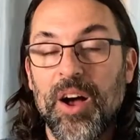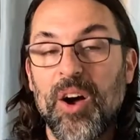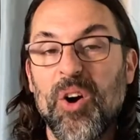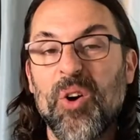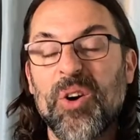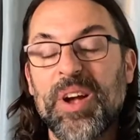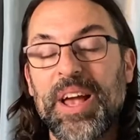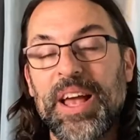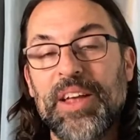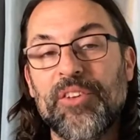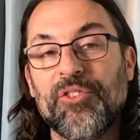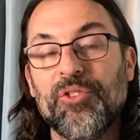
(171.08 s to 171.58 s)

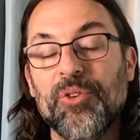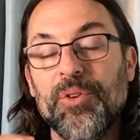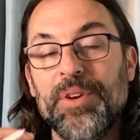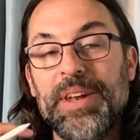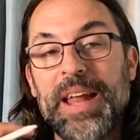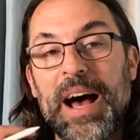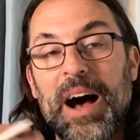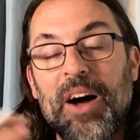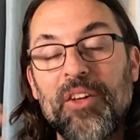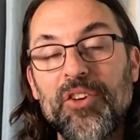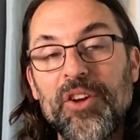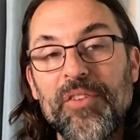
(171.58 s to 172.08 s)
Okay, so
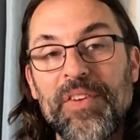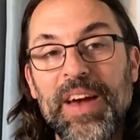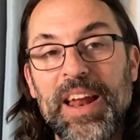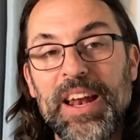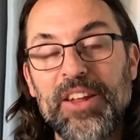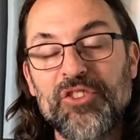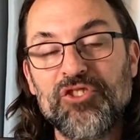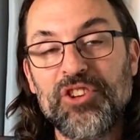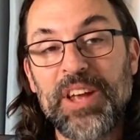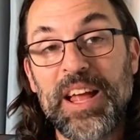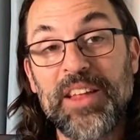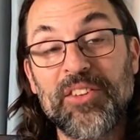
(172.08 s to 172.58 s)
now you've had
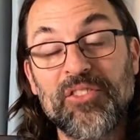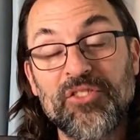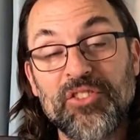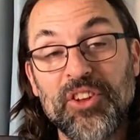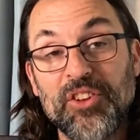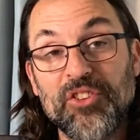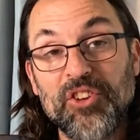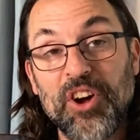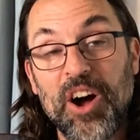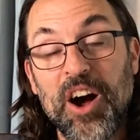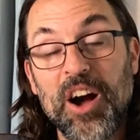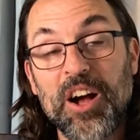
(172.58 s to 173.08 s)
a chance to
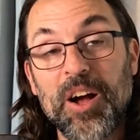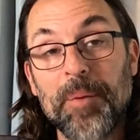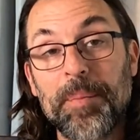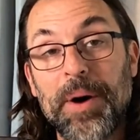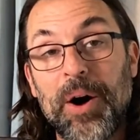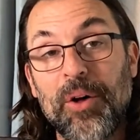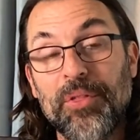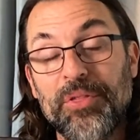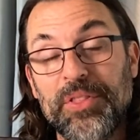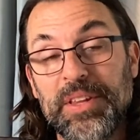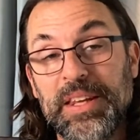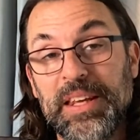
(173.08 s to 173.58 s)
talk
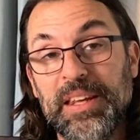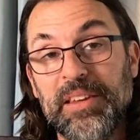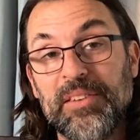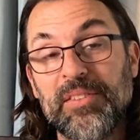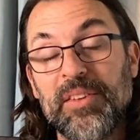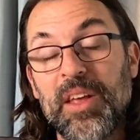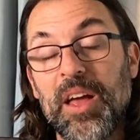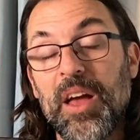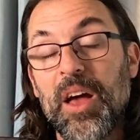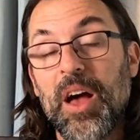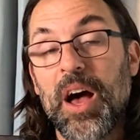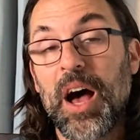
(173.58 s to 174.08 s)
about these
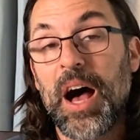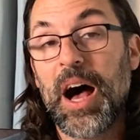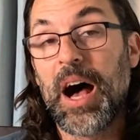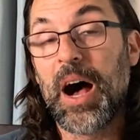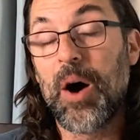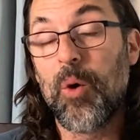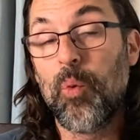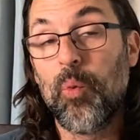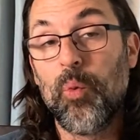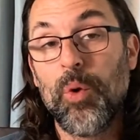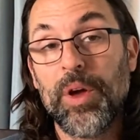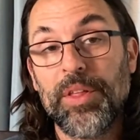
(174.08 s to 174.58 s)

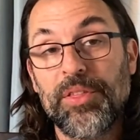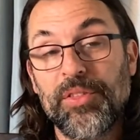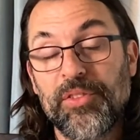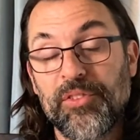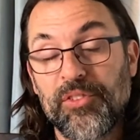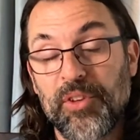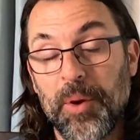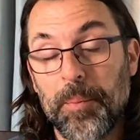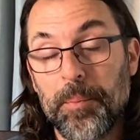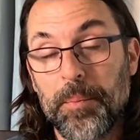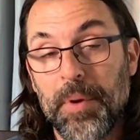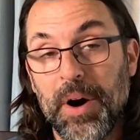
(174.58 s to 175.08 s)
with
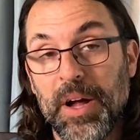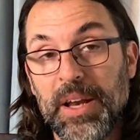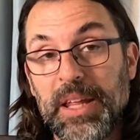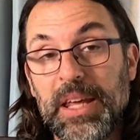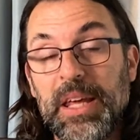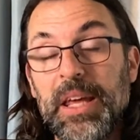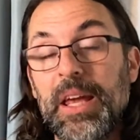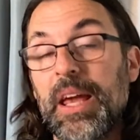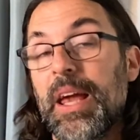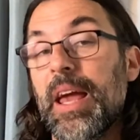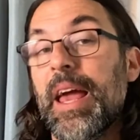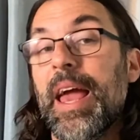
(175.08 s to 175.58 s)

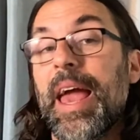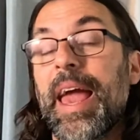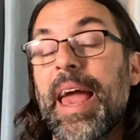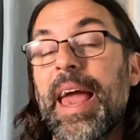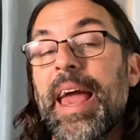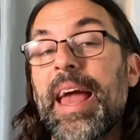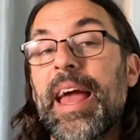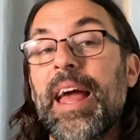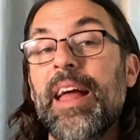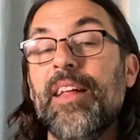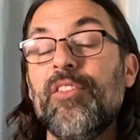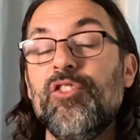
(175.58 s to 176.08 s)
somebody,
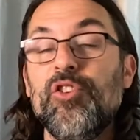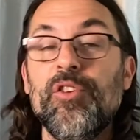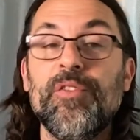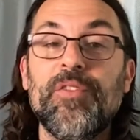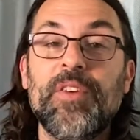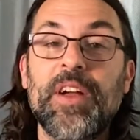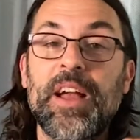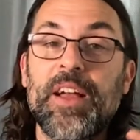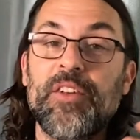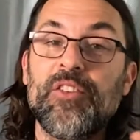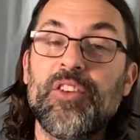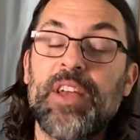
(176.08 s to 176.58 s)
and you've
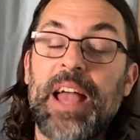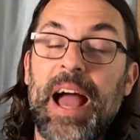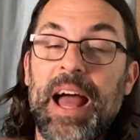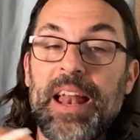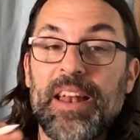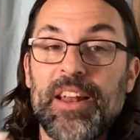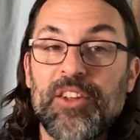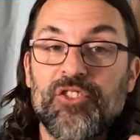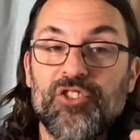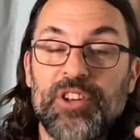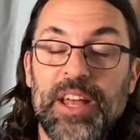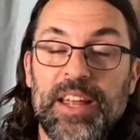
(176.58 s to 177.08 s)

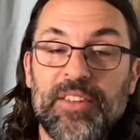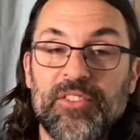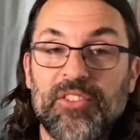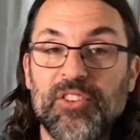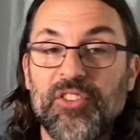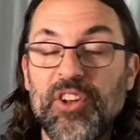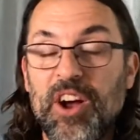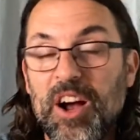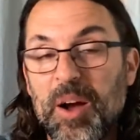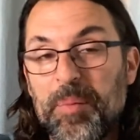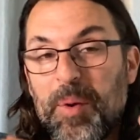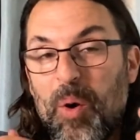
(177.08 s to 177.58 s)
gotten a chance to
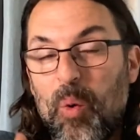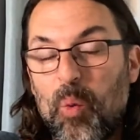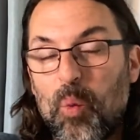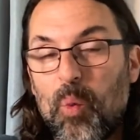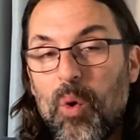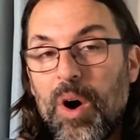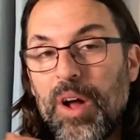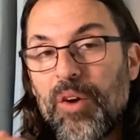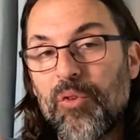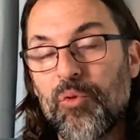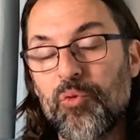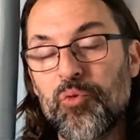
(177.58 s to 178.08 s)
talk about
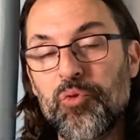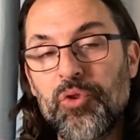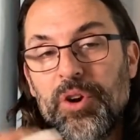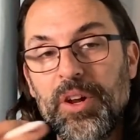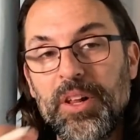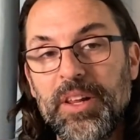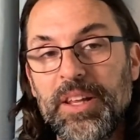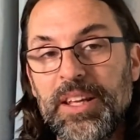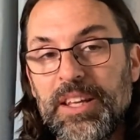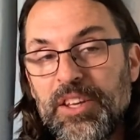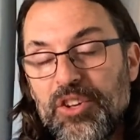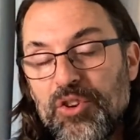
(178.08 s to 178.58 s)
what
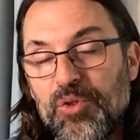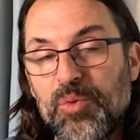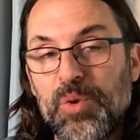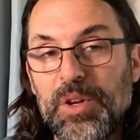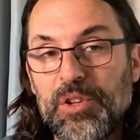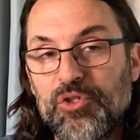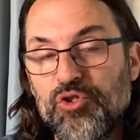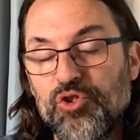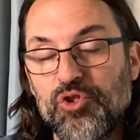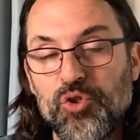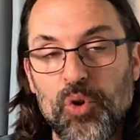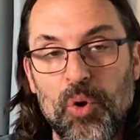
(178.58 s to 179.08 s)
really you
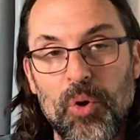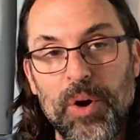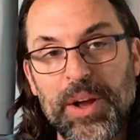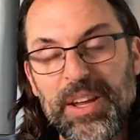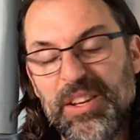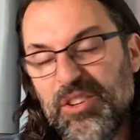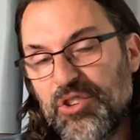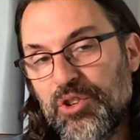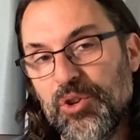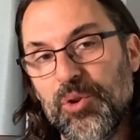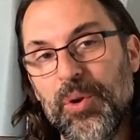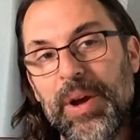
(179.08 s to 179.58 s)
enjoy
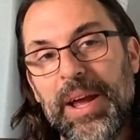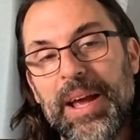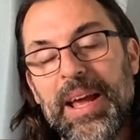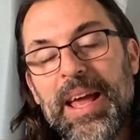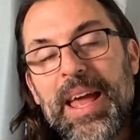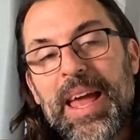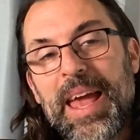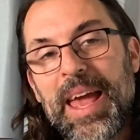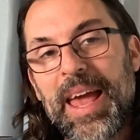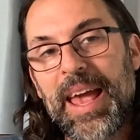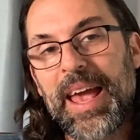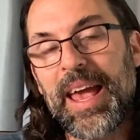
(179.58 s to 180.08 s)
doing.
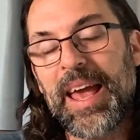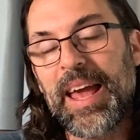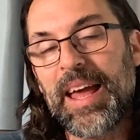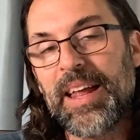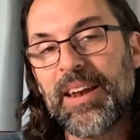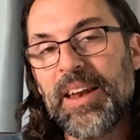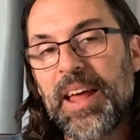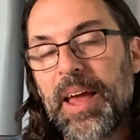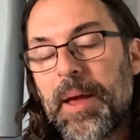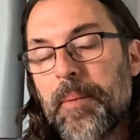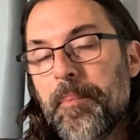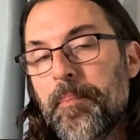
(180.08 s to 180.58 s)

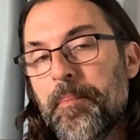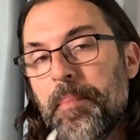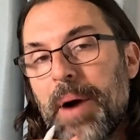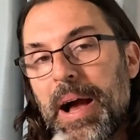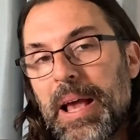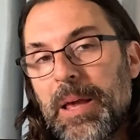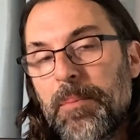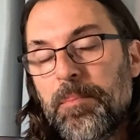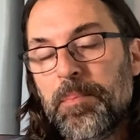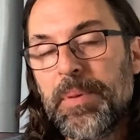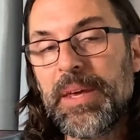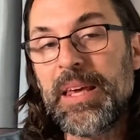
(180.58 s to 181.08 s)
And it
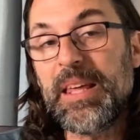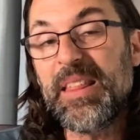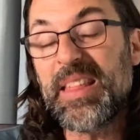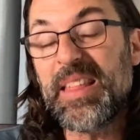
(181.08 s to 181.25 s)
might be